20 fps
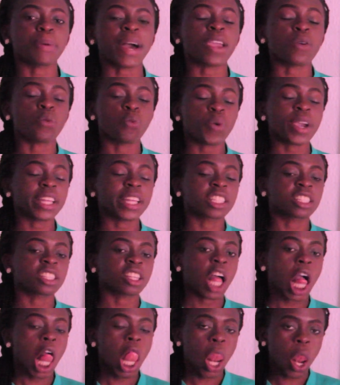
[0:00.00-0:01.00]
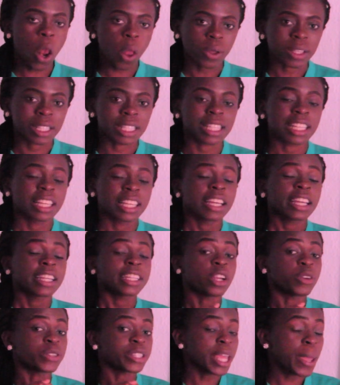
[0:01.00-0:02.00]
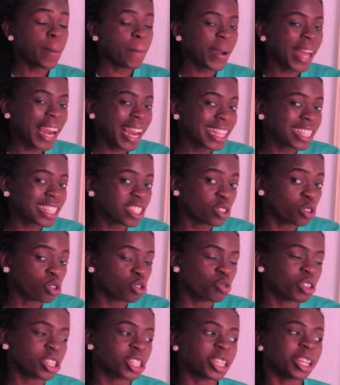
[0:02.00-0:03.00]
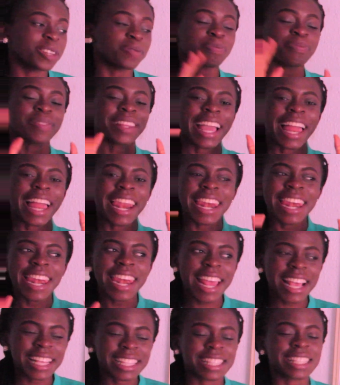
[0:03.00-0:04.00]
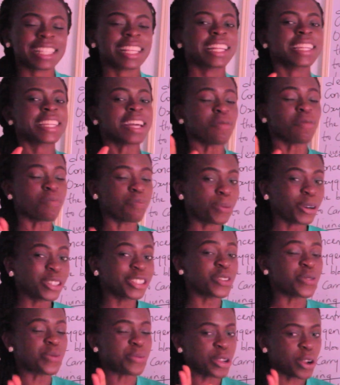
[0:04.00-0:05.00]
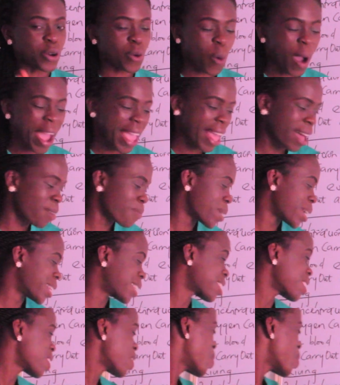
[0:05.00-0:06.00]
by weight loss. There is imbalanced nutrition, less than body requirement,